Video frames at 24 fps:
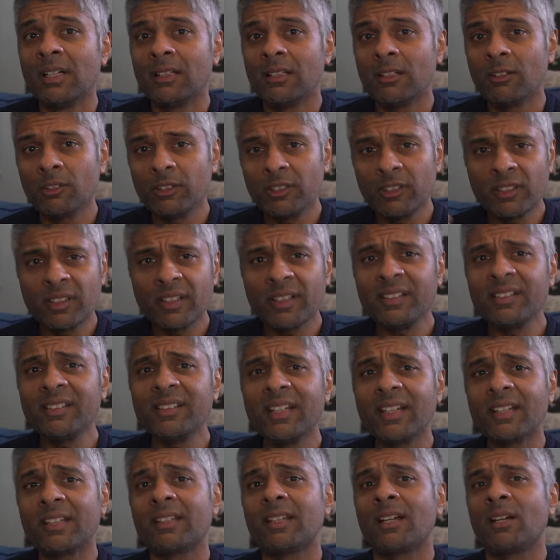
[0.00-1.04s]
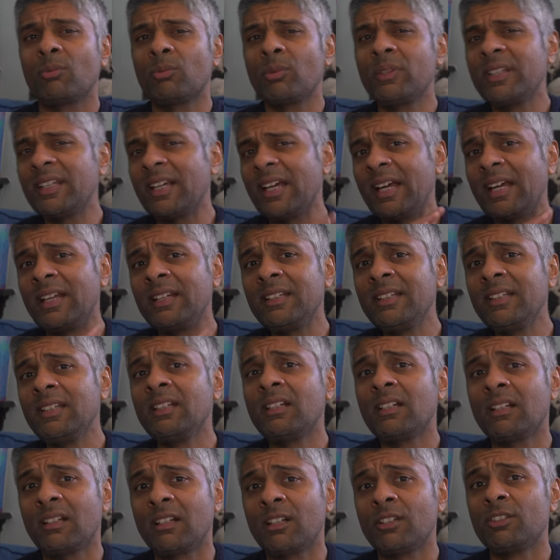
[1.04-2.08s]
Now you're going to get that with any
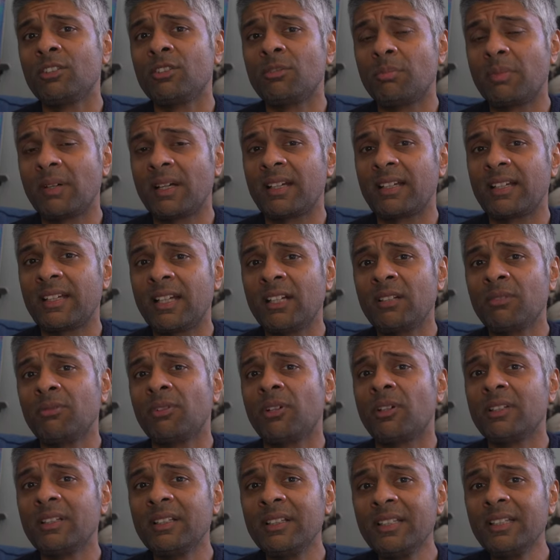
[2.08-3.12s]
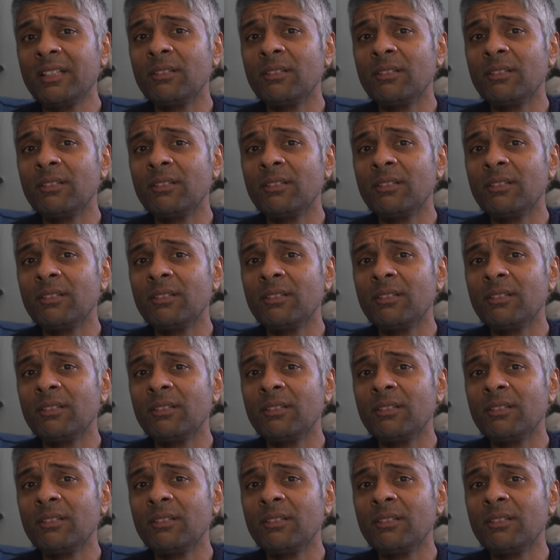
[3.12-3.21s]
closed back headphone,